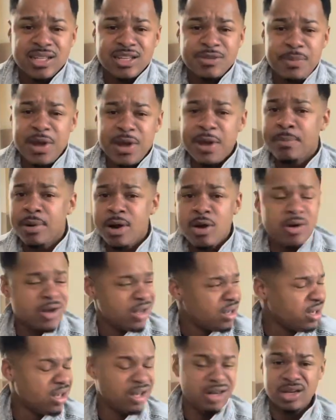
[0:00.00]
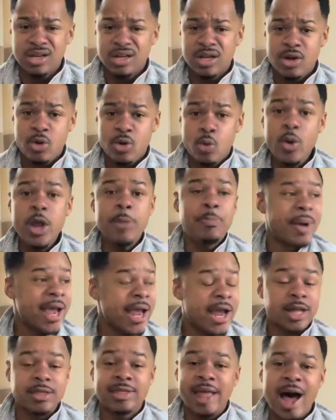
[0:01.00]
Big bro, huh? We
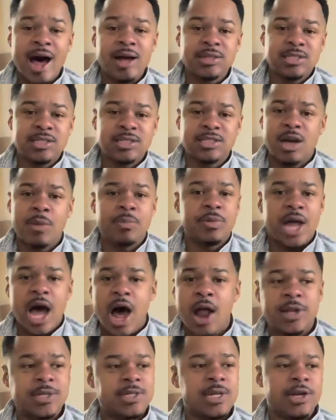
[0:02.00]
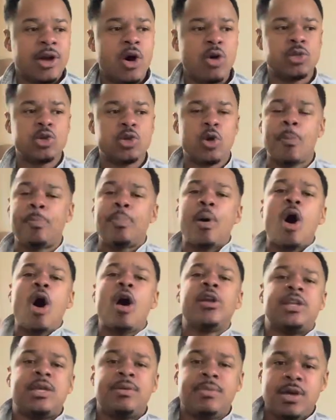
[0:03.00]
pay a thousand something dollars to go to a
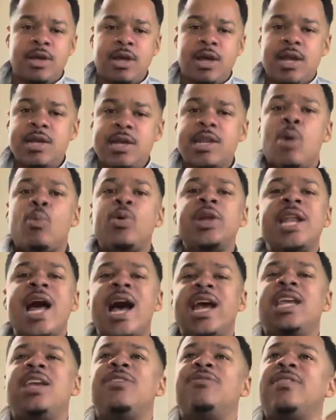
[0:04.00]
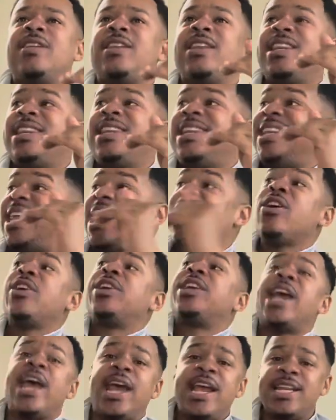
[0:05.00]
party that we not even there
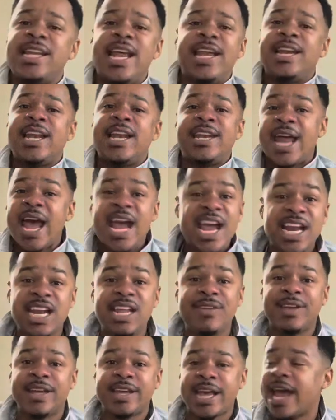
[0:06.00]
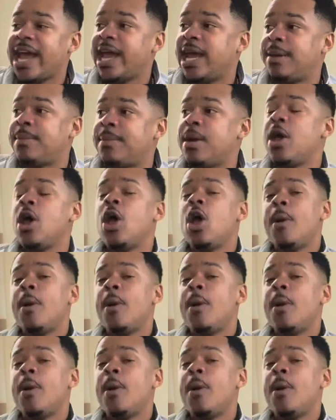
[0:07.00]
yet. It, they, the day ain't even came.